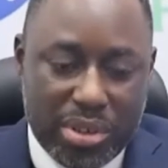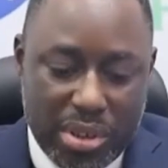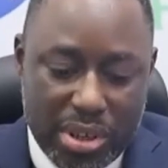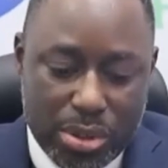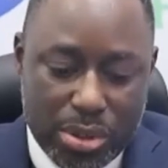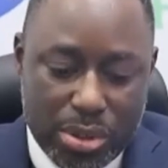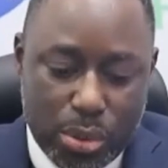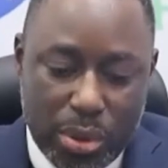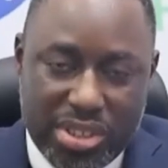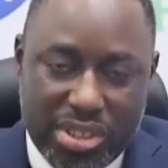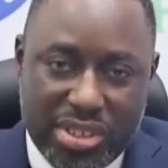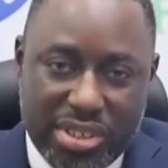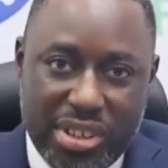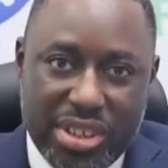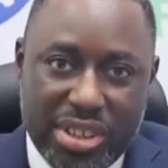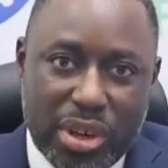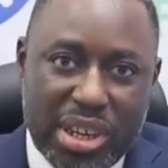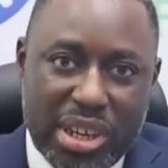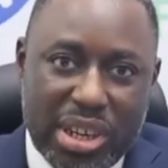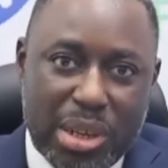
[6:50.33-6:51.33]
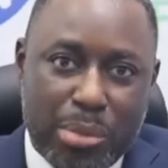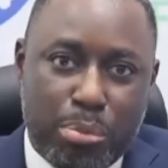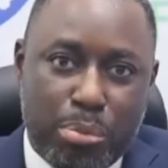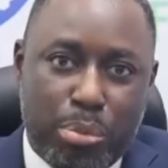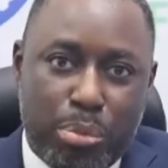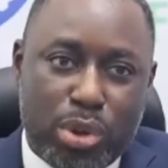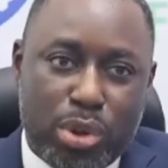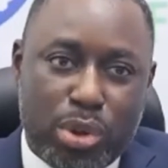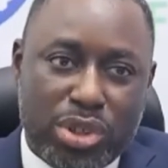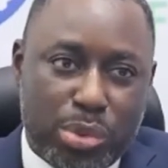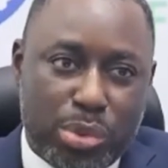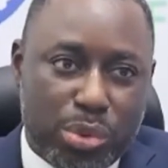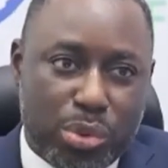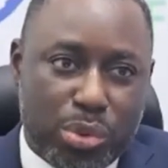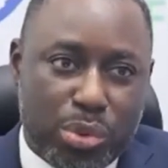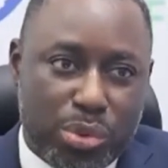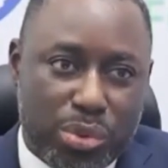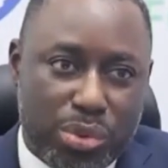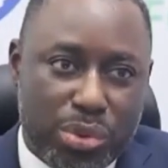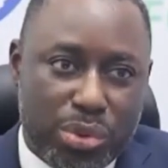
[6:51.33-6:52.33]
So it's literally impossible
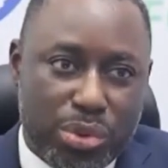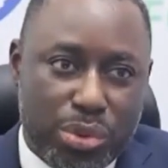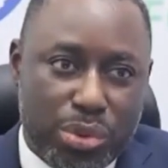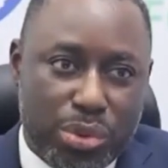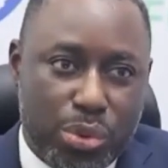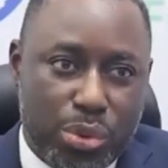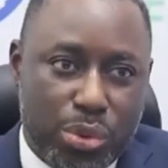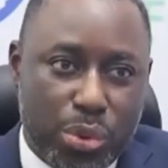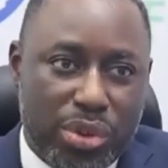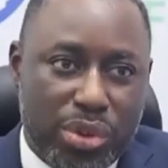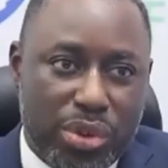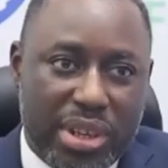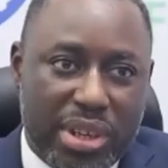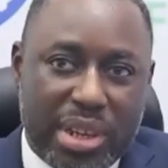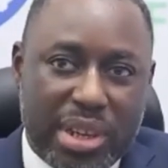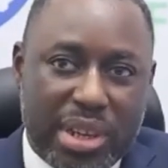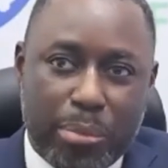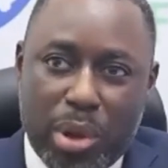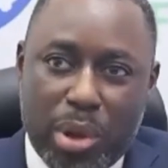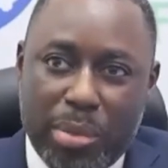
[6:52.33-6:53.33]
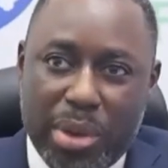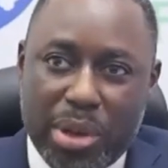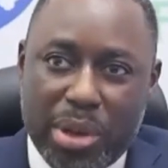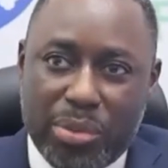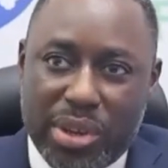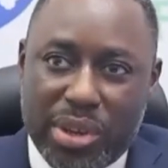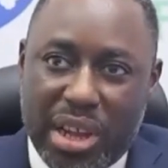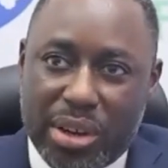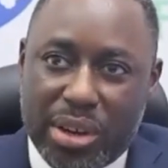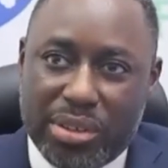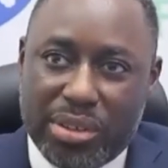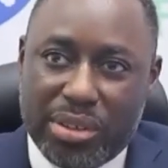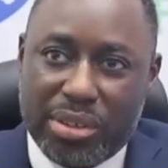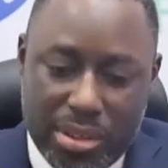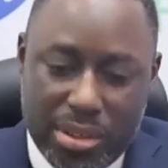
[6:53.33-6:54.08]
to create employment without